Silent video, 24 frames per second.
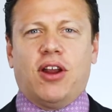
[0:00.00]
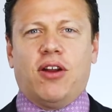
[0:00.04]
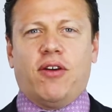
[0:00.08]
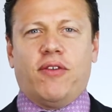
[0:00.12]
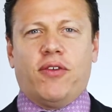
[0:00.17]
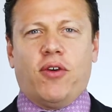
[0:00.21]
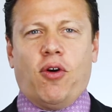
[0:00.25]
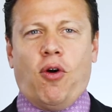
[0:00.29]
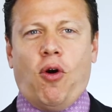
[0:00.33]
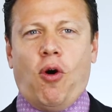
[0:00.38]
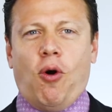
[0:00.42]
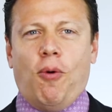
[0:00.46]
of
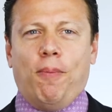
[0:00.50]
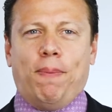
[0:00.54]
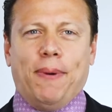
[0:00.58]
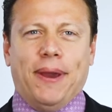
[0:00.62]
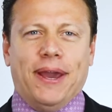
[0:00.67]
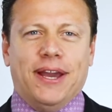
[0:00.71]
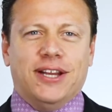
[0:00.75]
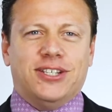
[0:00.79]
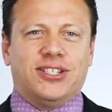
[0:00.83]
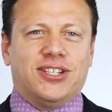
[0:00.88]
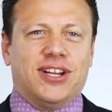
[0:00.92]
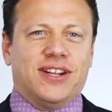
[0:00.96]
your
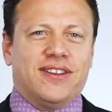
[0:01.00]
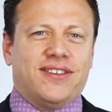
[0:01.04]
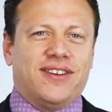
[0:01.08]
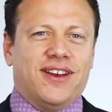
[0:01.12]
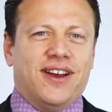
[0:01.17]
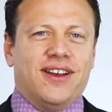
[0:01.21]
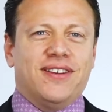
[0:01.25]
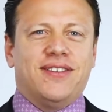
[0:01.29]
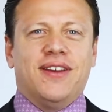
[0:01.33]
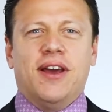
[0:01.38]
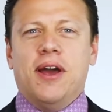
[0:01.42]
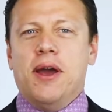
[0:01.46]
homepage that
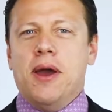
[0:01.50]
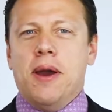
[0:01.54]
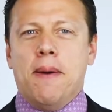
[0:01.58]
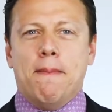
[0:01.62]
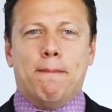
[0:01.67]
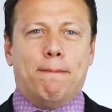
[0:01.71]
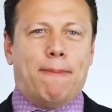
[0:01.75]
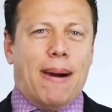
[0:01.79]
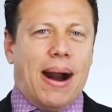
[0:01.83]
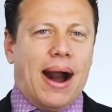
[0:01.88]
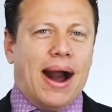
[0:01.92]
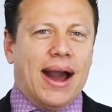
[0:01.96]
says,
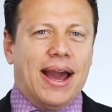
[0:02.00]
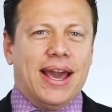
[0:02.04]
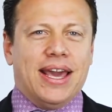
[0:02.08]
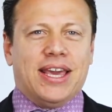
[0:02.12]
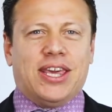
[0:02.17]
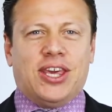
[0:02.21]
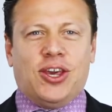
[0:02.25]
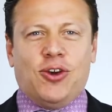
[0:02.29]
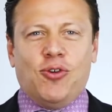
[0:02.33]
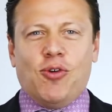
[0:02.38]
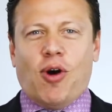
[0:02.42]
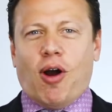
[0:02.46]
buy
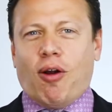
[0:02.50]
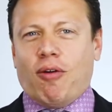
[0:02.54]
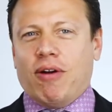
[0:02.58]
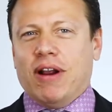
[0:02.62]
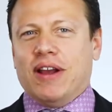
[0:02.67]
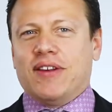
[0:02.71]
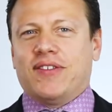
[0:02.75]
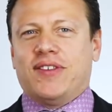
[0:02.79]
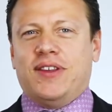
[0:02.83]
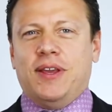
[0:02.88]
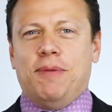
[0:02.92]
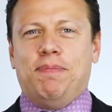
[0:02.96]

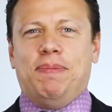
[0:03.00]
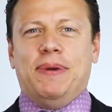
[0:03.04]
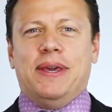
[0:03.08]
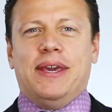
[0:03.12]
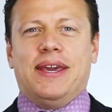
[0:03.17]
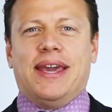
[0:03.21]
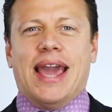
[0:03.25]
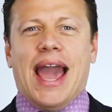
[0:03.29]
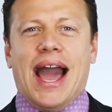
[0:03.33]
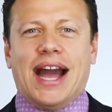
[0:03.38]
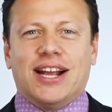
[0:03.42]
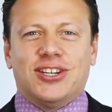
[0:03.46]
QRSTP
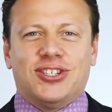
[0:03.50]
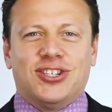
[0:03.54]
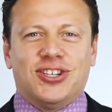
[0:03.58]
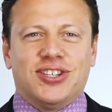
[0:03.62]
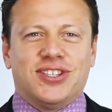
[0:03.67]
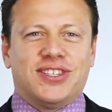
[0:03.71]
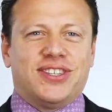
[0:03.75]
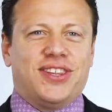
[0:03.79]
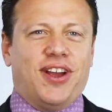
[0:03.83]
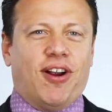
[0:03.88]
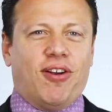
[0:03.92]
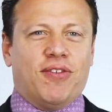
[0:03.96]

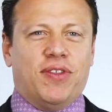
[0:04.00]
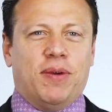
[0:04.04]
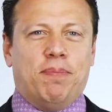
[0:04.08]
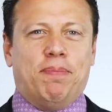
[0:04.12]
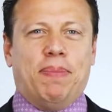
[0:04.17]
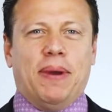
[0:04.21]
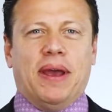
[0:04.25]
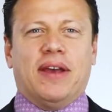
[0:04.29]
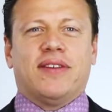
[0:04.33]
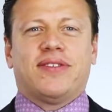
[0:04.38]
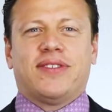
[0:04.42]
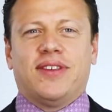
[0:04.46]
gadgets, they're the
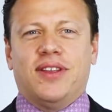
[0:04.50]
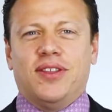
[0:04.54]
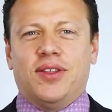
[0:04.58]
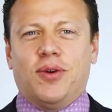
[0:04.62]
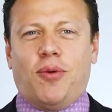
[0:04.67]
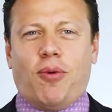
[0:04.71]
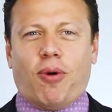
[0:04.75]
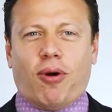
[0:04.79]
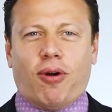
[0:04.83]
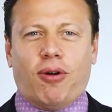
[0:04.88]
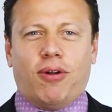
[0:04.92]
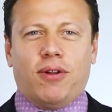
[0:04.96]
best in the
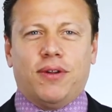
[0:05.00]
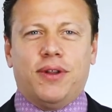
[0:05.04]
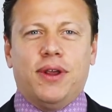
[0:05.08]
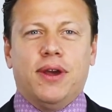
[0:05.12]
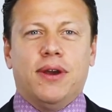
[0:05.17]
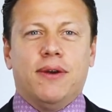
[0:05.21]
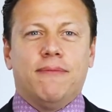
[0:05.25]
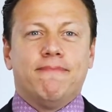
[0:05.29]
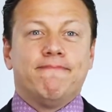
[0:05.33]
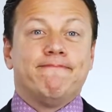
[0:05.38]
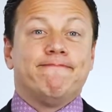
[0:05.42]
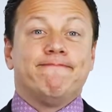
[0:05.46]
world,
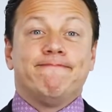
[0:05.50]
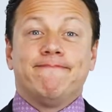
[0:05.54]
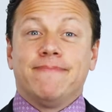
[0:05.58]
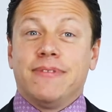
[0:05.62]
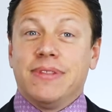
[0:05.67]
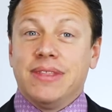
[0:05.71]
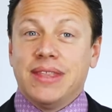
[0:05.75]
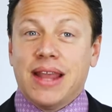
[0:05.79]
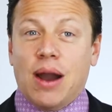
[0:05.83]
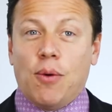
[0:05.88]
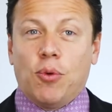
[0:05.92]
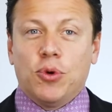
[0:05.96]

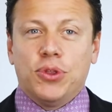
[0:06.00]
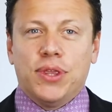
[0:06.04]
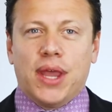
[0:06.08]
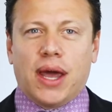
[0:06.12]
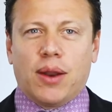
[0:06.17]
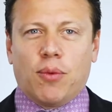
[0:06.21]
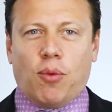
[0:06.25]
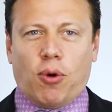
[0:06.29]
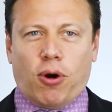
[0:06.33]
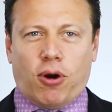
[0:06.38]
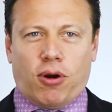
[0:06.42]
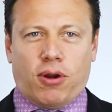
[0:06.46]
that would not
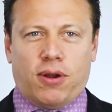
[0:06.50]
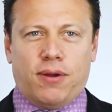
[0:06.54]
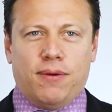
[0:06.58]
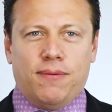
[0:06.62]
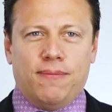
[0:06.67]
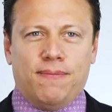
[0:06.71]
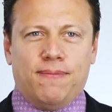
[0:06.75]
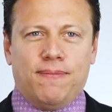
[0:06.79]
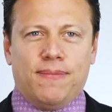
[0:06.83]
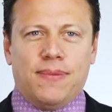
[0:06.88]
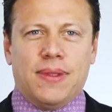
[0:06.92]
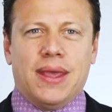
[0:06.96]
work.
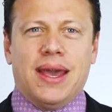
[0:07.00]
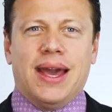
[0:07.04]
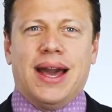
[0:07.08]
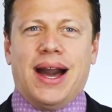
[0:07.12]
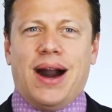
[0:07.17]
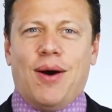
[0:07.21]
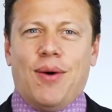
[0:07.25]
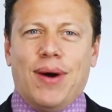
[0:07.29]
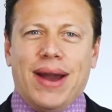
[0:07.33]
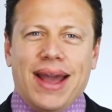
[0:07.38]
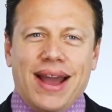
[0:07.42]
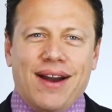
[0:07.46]

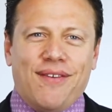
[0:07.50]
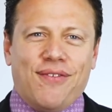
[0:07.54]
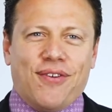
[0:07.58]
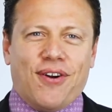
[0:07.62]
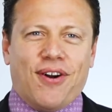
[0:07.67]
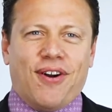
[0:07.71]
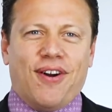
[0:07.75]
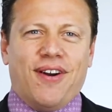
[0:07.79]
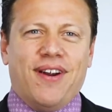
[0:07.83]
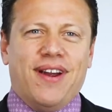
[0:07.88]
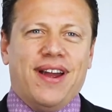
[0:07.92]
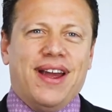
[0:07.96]

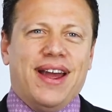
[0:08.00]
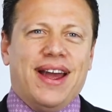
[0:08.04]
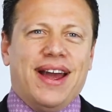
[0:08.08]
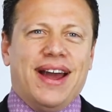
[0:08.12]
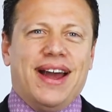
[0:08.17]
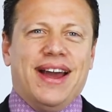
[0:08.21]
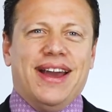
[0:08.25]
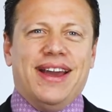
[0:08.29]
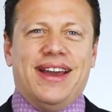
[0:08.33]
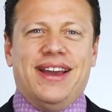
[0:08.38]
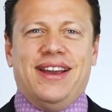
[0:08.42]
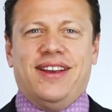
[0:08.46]
However,
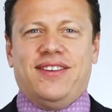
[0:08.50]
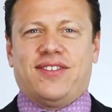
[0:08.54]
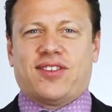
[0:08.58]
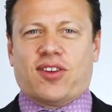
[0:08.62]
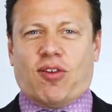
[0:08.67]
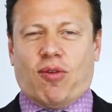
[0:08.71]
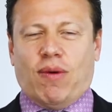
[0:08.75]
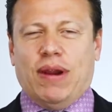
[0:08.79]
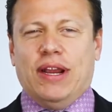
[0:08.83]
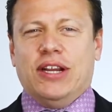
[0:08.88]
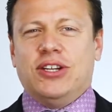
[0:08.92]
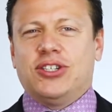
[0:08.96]
a
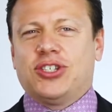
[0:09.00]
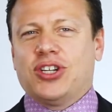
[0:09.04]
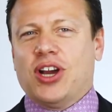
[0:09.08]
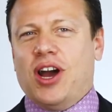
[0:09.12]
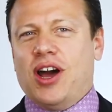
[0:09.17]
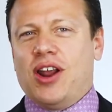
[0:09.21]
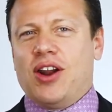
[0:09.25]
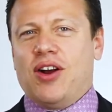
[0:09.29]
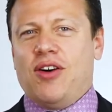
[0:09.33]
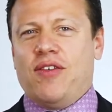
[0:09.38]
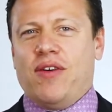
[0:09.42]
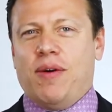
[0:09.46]

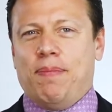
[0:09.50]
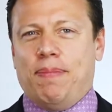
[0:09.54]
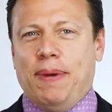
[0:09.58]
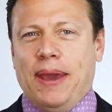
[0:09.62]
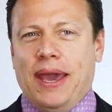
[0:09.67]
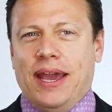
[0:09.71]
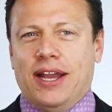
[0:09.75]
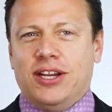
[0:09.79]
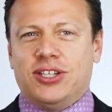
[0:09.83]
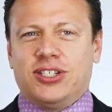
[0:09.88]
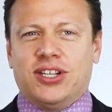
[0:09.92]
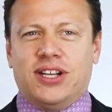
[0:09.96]
screenshot of a
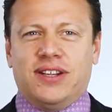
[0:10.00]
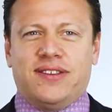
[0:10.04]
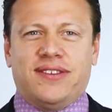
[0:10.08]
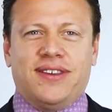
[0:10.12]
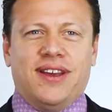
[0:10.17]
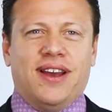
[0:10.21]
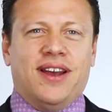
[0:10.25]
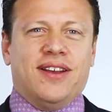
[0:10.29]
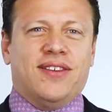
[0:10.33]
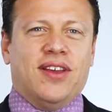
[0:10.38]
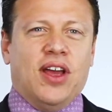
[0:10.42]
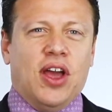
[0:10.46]
page that
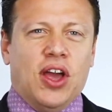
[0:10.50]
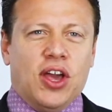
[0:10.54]
says